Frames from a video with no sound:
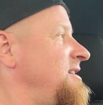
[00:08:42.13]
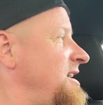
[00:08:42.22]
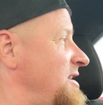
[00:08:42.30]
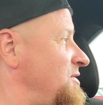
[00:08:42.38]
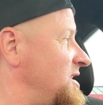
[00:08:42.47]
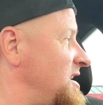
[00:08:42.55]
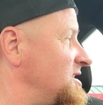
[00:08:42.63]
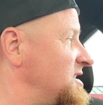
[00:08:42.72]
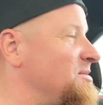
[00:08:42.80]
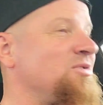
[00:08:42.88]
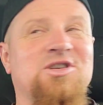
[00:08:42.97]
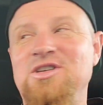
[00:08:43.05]
and everything
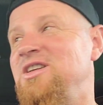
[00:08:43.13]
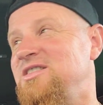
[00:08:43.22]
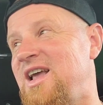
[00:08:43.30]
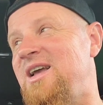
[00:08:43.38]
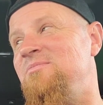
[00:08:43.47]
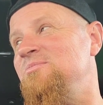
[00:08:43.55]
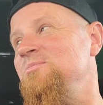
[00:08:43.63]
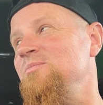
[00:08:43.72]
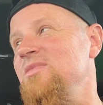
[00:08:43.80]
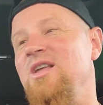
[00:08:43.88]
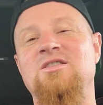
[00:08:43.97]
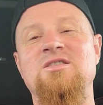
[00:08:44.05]
seems the same.
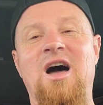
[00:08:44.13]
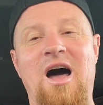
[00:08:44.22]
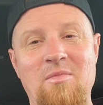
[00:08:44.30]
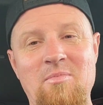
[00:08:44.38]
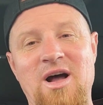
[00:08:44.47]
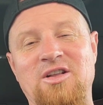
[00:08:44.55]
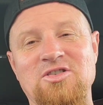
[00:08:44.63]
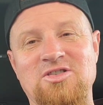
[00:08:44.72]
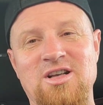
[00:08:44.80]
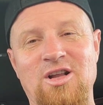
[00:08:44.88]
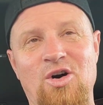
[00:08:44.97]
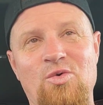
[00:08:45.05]
So I'm about to
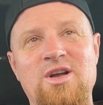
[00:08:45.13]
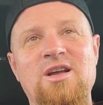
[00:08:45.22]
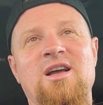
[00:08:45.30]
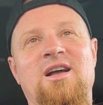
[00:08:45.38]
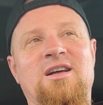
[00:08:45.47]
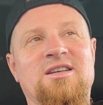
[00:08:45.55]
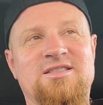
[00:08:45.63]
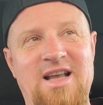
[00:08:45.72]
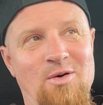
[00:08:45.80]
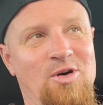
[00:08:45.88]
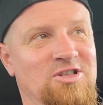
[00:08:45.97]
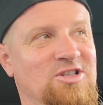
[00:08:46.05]
see Louie.
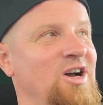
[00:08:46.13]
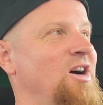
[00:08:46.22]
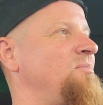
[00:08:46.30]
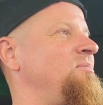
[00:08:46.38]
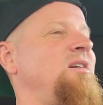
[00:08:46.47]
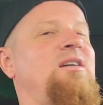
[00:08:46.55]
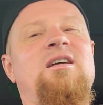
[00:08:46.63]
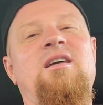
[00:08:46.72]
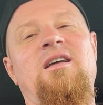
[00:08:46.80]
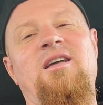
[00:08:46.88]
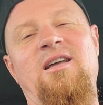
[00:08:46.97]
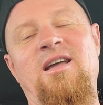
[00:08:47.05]
Say what's up
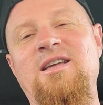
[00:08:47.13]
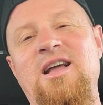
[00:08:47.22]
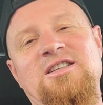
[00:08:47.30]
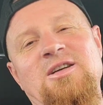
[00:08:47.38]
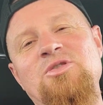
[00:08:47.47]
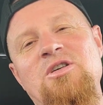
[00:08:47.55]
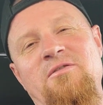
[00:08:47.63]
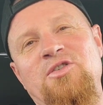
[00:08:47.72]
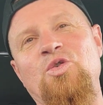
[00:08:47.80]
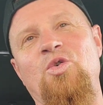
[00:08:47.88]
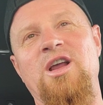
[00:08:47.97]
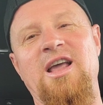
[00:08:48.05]
and get some new
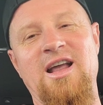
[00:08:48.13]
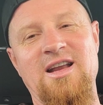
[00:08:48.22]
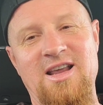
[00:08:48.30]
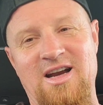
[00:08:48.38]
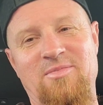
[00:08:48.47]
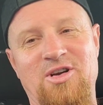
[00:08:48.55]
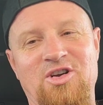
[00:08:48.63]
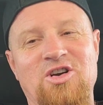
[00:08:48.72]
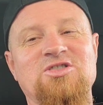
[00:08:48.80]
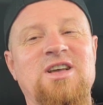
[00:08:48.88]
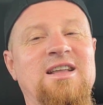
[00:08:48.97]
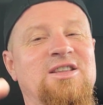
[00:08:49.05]
inventory in here
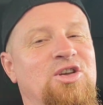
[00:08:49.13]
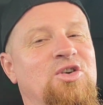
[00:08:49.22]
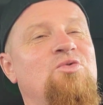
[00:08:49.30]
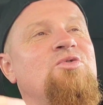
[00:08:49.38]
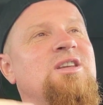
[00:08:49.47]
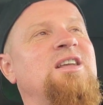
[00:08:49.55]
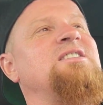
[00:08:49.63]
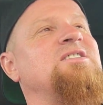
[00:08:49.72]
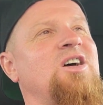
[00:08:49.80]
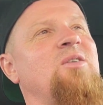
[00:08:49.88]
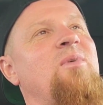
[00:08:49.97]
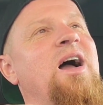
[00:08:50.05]
because they do need
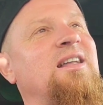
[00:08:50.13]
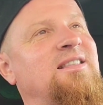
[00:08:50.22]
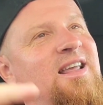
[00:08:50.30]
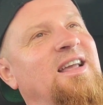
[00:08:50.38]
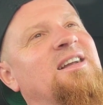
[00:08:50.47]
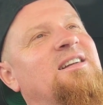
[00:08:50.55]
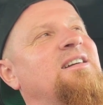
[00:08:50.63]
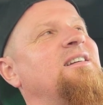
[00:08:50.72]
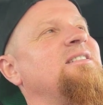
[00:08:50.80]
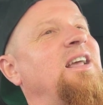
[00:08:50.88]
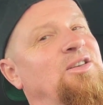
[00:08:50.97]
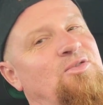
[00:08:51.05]
some. I think
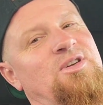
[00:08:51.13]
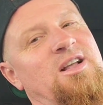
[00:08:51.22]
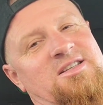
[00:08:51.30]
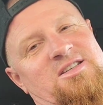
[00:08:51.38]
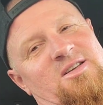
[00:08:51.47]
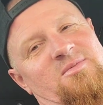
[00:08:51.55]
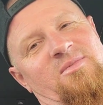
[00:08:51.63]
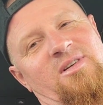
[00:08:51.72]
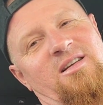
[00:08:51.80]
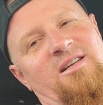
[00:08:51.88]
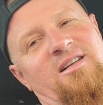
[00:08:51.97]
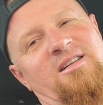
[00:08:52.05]
they do need some.
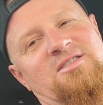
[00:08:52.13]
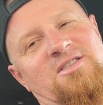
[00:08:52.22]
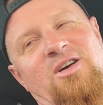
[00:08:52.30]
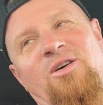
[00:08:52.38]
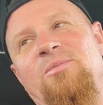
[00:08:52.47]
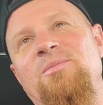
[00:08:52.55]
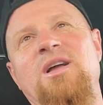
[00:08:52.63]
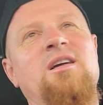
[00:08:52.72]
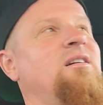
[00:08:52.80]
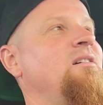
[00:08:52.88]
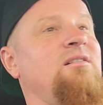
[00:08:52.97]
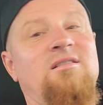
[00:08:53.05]
So
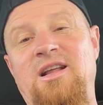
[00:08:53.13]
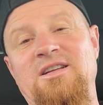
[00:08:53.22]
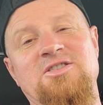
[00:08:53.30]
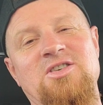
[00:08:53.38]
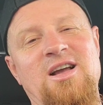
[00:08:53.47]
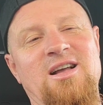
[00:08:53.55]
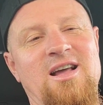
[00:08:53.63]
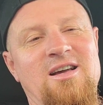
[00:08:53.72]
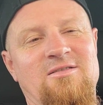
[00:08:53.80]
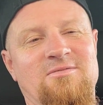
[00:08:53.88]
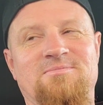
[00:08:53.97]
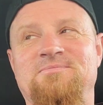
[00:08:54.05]
let's check it out.